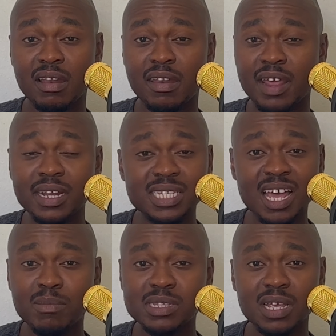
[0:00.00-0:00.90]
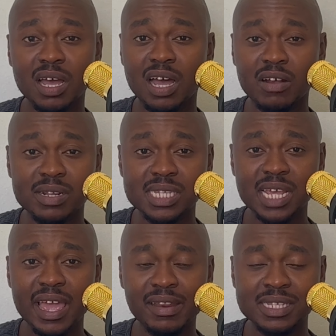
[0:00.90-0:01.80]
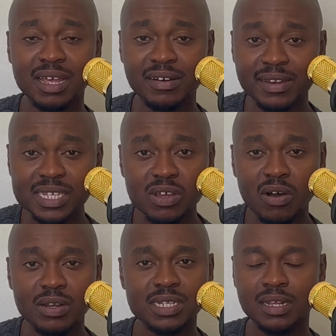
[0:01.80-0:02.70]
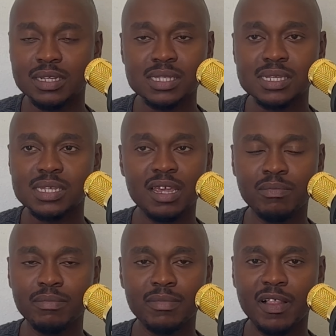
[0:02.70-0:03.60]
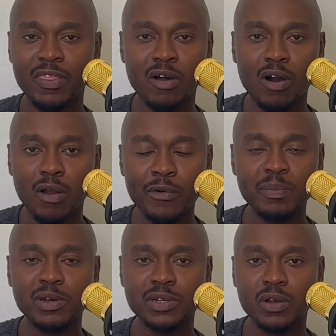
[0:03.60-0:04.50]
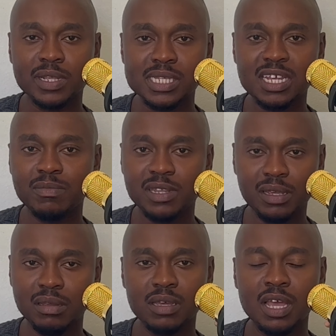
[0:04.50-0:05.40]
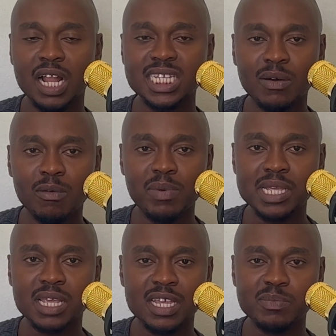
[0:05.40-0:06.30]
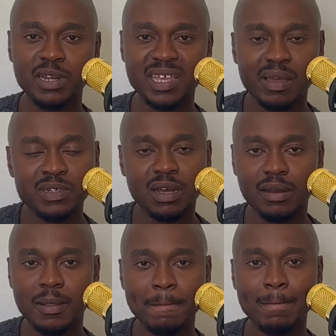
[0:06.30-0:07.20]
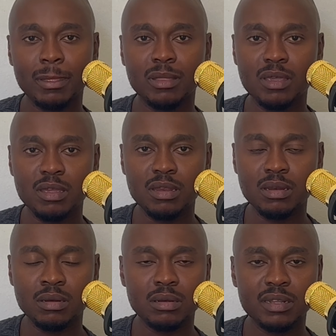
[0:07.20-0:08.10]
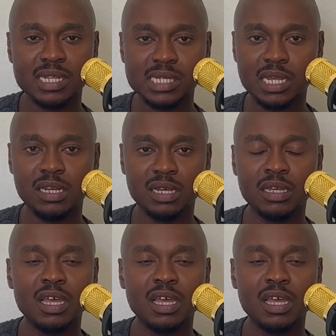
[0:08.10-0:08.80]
9 times out of 10 is that this content is the same. They're all reporting on the same thing. Thabo Bester has been captured in Tanzania.